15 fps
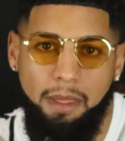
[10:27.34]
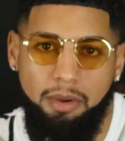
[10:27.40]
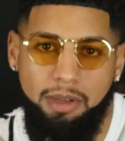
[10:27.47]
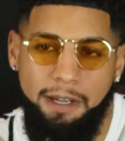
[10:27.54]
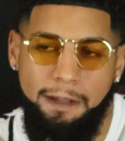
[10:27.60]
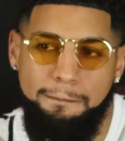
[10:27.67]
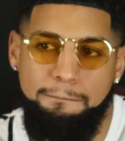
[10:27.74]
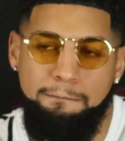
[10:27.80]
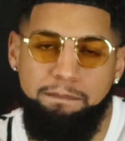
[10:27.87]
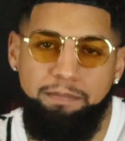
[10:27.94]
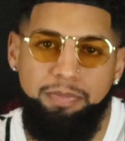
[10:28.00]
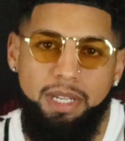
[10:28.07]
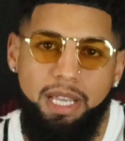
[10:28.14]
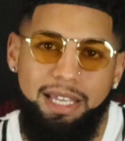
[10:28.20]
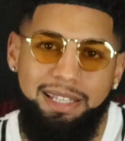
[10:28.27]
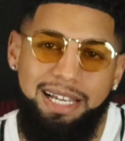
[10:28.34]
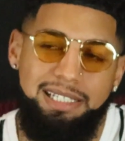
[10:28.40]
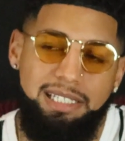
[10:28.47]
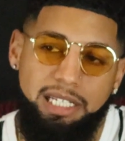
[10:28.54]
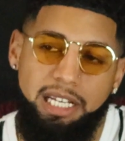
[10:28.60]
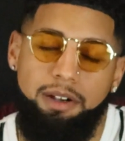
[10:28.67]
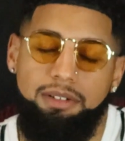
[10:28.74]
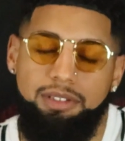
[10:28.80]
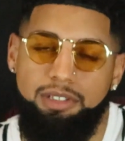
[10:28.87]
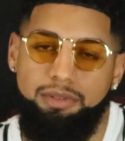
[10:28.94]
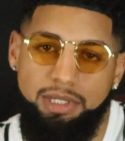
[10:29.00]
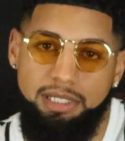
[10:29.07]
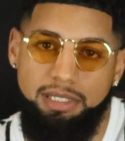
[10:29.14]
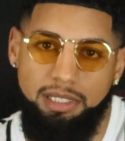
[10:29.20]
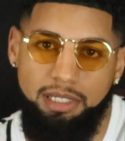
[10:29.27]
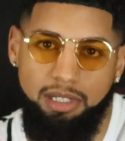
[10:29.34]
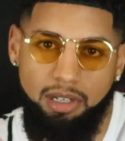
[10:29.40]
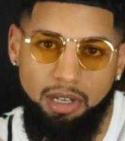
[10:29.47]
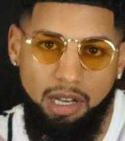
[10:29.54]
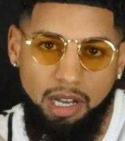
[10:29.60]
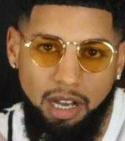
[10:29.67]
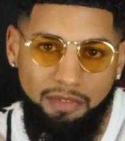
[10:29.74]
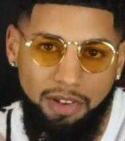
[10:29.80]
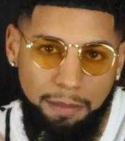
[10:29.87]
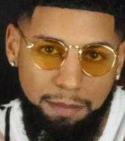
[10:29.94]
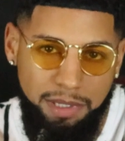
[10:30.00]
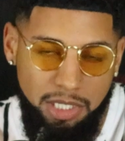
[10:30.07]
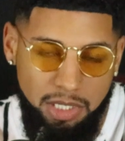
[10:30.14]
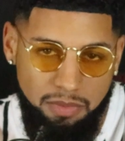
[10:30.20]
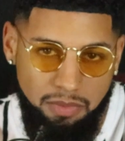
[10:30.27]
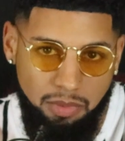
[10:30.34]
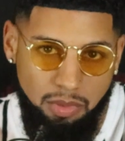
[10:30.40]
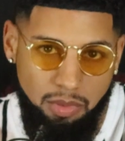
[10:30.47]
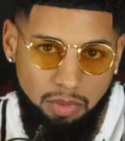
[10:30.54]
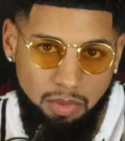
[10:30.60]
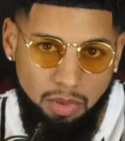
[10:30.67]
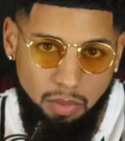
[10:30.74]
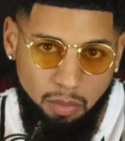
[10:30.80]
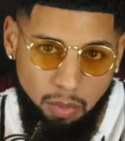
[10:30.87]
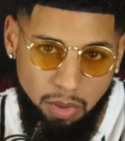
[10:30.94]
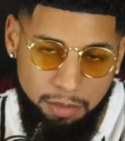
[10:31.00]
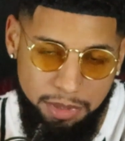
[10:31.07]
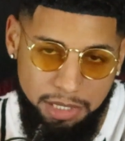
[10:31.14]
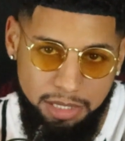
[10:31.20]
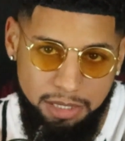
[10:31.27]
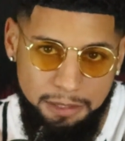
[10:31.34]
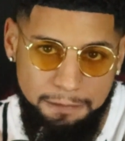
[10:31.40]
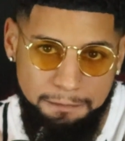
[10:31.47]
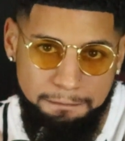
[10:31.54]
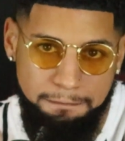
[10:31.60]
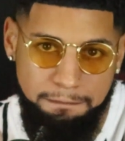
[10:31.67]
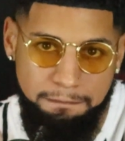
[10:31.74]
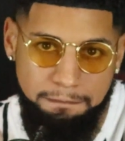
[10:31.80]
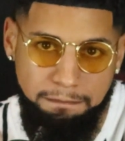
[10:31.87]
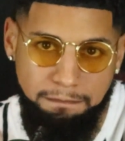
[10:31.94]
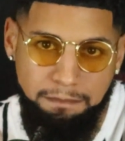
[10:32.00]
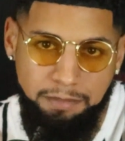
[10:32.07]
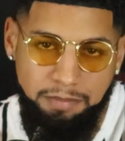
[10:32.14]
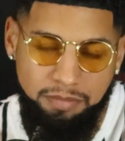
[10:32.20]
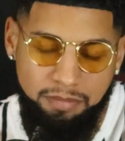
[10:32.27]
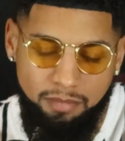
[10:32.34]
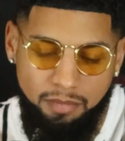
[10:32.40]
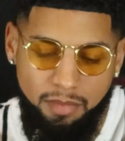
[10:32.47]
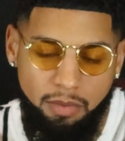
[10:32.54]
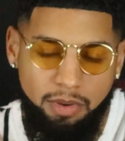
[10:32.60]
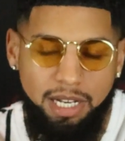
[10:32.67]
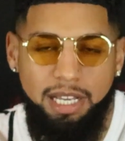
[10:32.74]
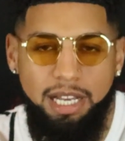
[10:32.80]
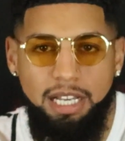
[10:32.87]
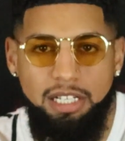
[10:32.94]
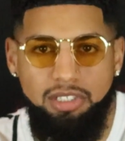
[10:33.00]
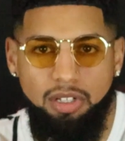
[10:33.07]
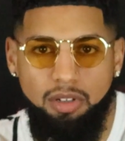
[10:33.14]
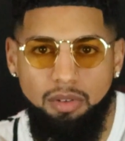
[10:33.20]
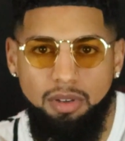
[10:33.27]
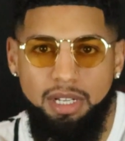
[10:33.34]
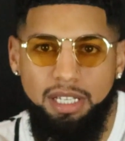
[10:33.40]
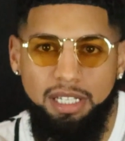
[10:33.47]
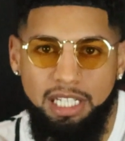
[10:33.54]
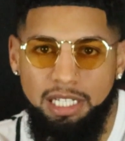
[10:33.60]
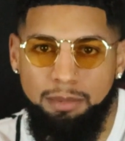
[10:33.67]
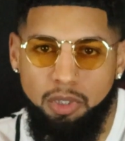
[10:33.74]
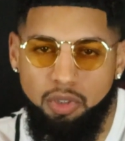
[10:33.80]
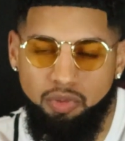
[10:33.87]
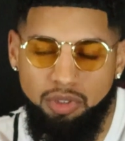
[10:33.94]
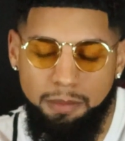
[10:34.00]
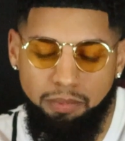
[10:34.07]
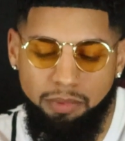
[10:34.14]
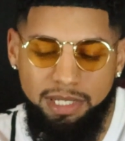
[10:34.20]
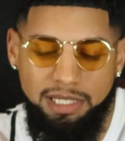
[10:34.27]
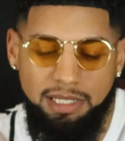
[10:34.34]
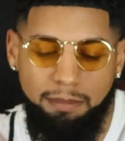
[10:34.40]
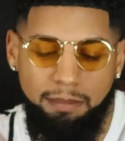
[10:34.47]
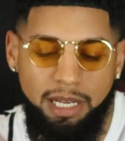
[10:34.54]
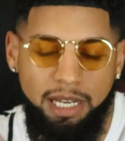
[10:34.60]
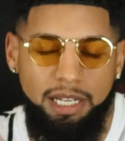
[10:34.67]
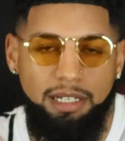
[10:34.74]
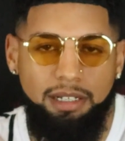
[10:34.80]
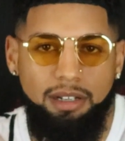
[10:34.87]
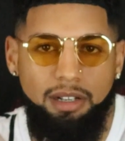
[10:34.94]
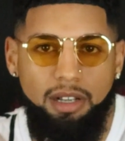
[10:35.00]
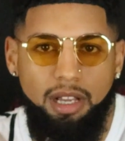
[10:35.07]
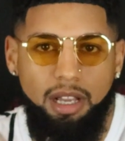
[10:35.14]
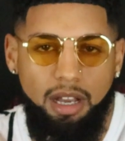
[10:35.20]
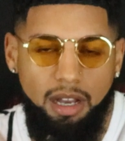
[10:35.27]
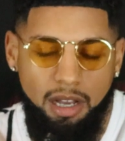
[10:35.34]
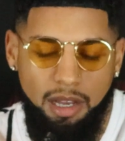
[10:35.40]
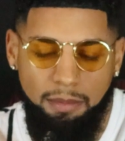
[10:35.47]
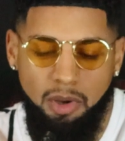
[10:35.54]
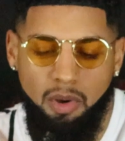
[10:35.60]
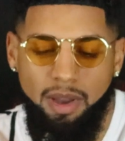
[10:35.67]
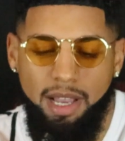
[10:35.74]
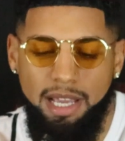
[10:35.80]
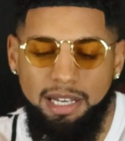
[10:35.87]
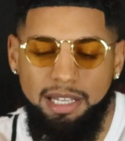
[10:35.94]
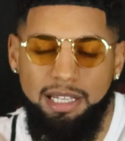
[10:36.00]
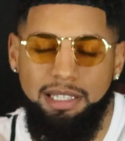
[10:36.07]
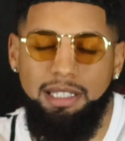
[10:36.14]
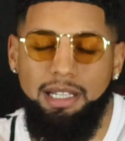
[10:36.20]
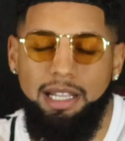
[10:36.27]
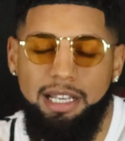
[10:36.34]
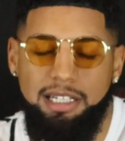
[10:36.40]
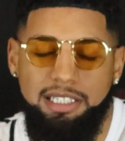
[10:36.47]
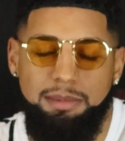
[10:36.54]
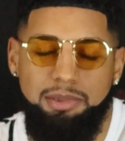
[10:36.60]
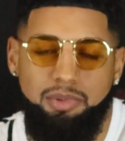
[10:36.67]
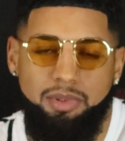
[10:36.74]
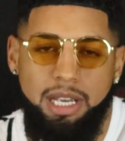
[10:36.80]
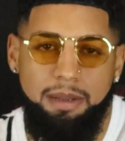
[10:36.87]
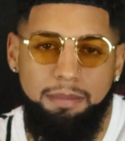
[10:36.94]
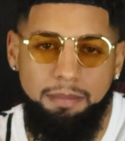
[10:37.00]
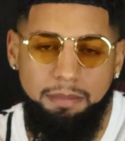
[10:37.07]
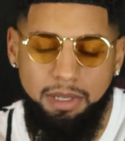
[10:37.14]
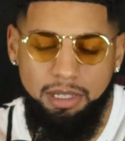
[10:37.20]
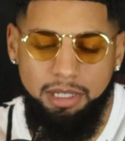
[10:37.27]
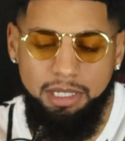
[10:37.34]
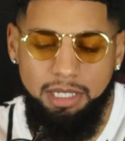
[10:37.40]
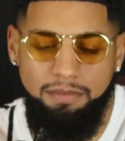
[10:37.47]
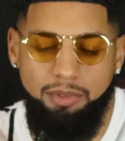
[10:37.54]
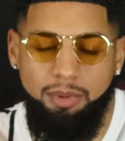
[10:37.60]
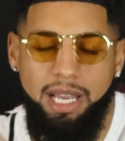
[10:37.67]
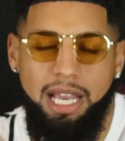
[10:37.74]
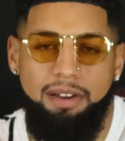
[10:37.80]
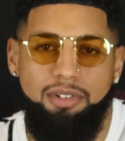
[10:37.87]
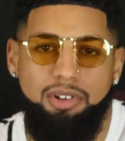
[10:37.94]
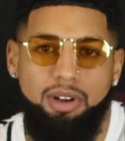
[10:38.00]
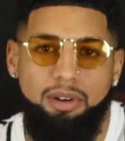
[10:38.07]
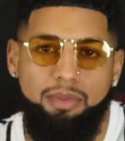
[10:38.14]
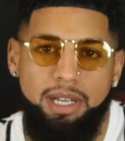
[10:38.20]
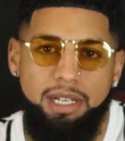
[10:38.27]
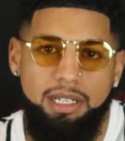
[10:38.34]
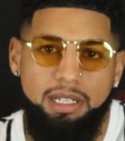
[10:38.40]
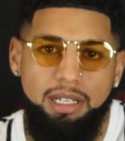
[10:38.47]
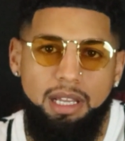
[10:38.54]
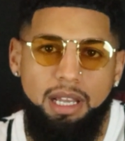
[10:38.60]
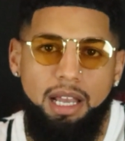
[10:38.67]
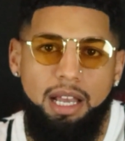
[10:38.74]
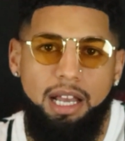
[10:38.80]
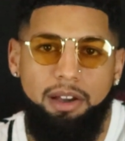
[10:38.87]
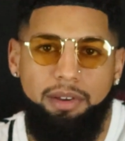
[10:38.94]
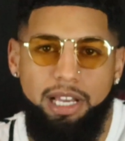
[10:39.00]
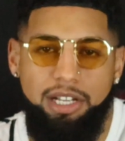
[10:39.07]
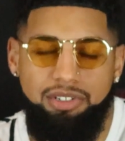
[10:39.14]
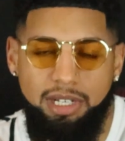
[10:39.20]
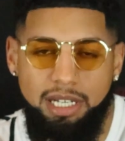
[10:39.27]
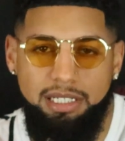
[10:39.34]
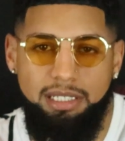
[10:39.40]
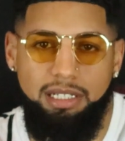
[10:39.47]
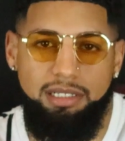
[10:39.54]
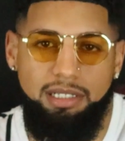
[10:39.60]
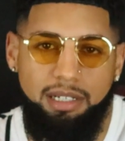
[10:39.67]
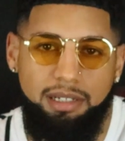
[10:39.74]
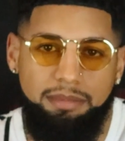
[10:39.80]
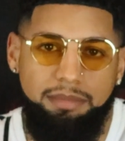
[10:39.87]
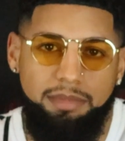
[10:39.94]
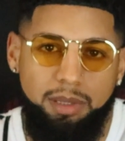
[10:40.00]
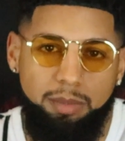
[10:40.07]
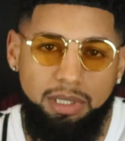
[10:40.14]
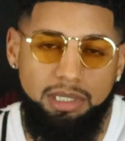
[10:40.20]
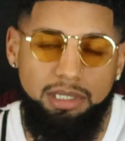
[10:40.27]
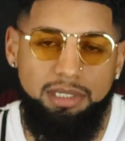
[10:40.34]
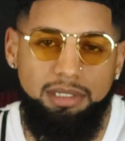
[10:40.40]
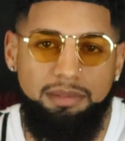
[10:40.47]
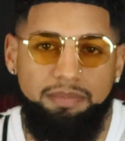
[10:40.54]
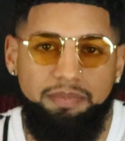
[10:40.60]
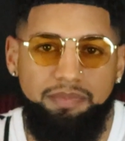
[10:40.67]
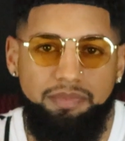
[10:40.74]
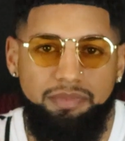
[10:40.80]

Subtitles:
Okay, and that's a characteristic of a peaceful woman. All right, guys, so keep those 3 points in mind. Go ahead and hit the like and subscribe button if you haven't already. I'll catch you guys next time. Peace.